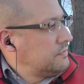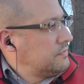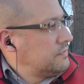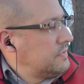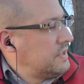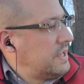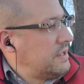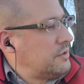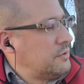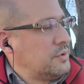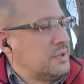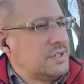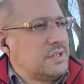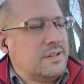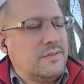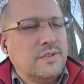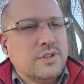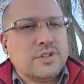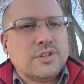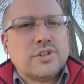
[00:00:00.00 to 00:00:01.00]
Now, the
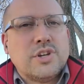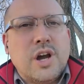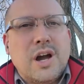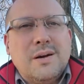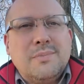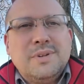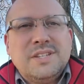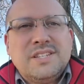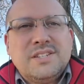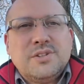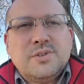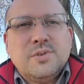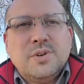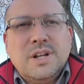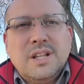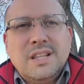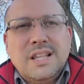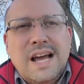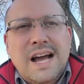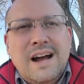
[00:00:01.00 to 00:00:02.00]
receiver's job is to
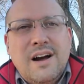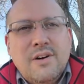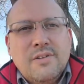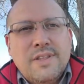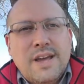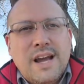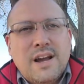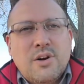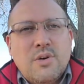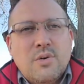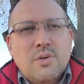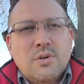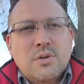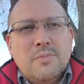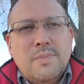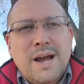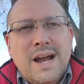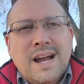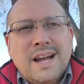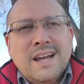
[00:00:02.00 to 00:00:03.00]
allow that
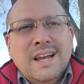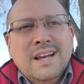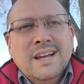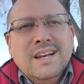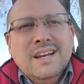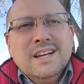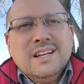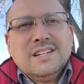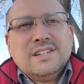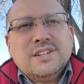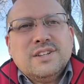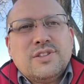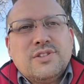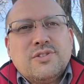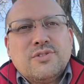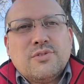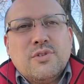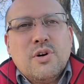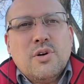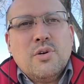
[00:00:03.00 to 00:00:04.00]
quarterback to
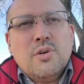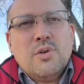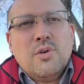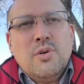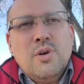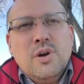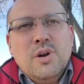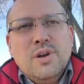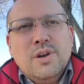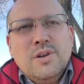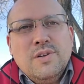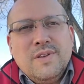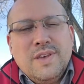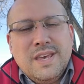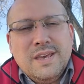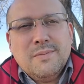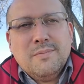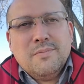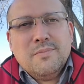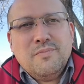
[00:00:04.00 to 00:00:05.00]
throw
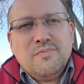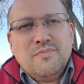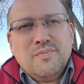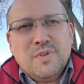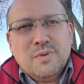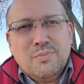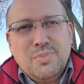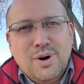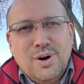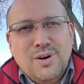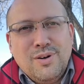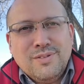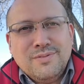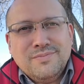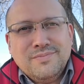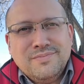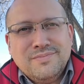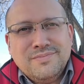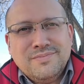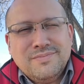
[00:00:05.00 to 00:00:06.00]
him the ball.
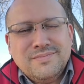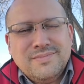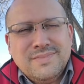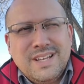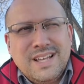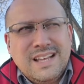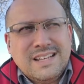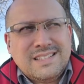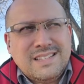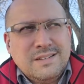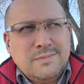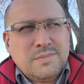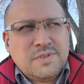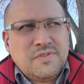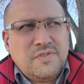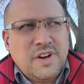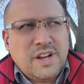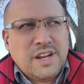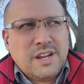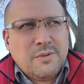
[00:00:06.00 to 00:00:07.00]
Now, that seems
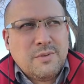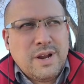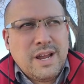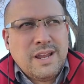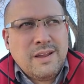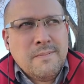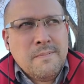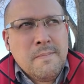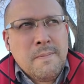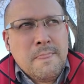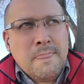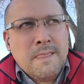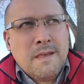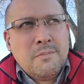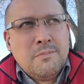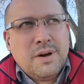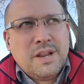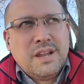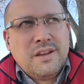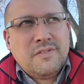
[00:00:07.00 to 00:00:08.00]
funny, right?
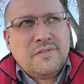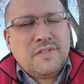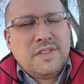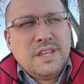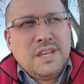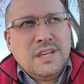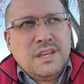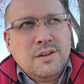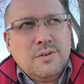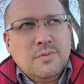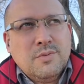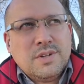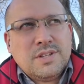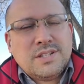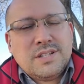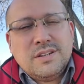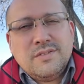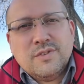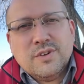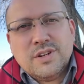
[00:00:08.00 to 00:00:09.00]
But if the
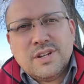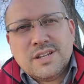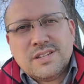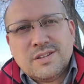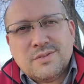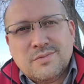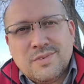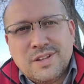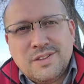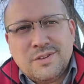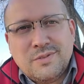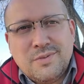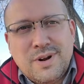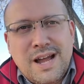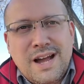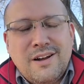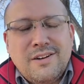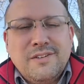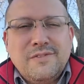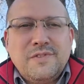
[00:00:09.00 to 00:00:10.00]
receiver doesn't run the
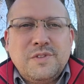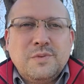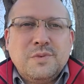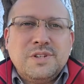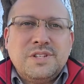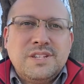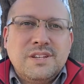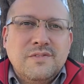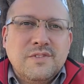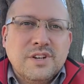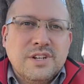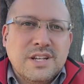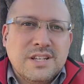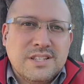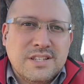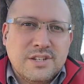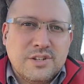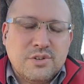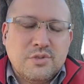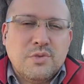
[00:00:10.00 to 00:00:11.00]
route, if the receiver
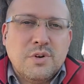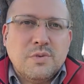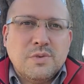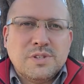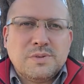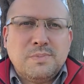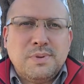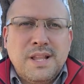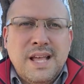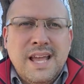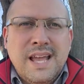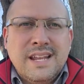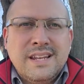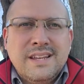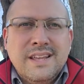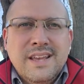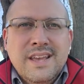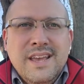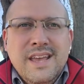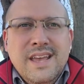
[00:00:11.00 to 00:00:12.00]
doesn't do what was
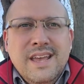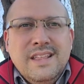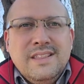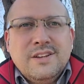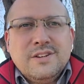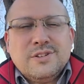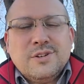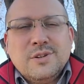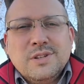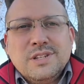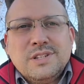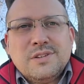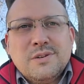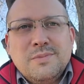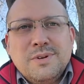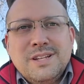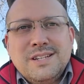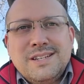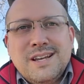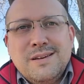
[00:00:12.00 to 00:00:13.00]
planned, there's only so
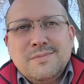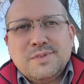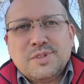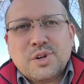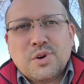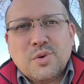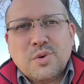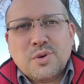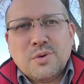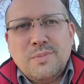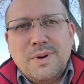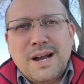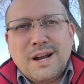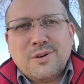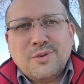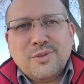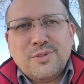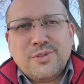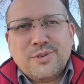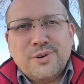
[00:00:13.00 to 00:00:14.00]
many times a
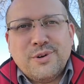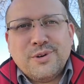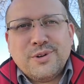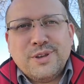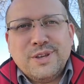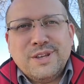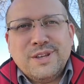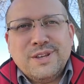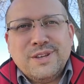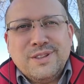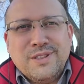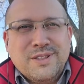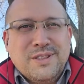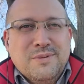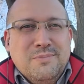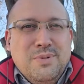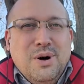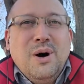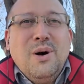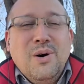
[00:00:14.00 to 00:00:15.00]
quarterback will throw you
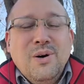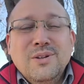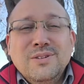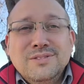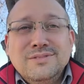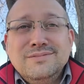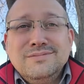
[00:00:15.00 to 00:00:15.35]
the ball.